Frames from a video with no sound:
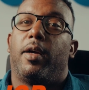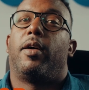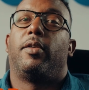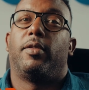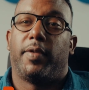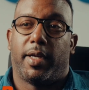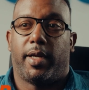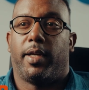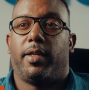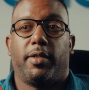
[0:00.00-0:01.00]
all over the
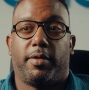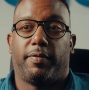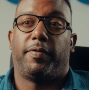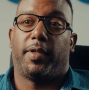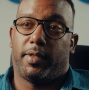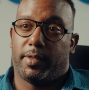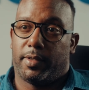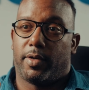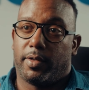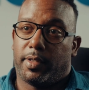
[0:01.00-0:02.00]
island to fix
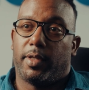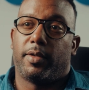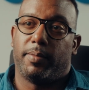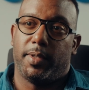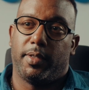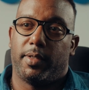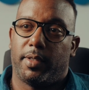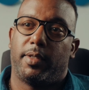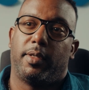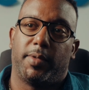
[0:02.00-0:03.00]
or set up these
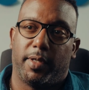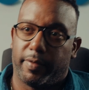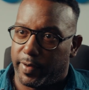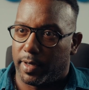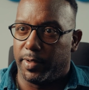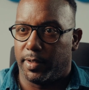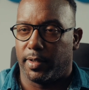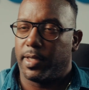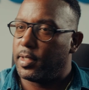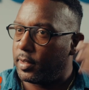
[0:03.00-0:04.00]
systems in pharmacies,
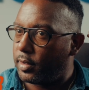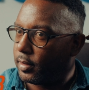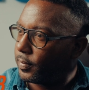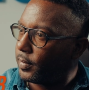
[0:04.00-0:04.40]
etc.